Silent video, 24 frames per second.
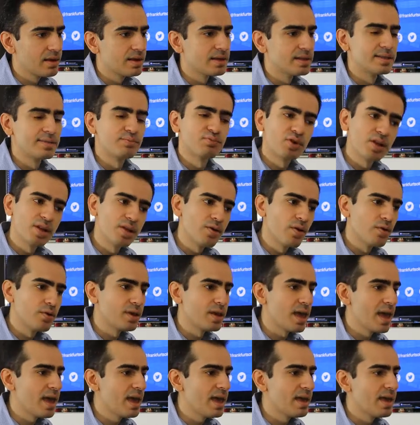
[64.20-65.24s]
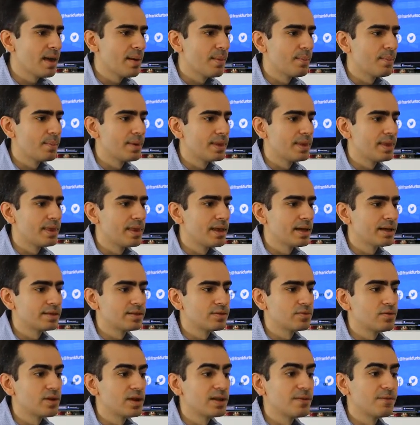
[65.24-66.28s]
is pretty okay, but
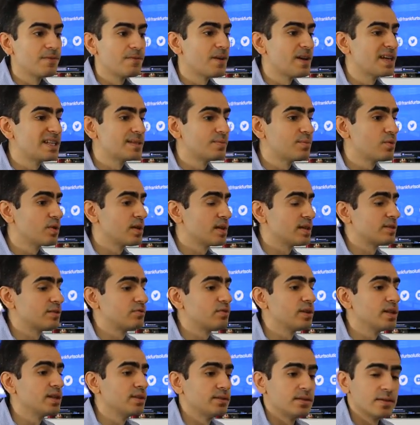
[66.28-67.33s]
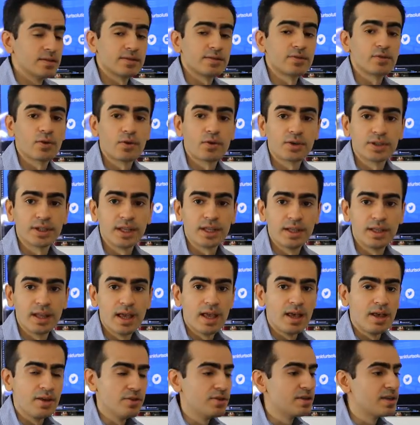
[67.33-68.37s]
next to it, Facebook is really distorted.
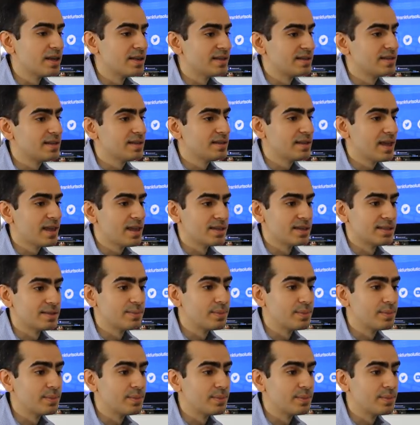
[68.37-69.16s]
You can see that it's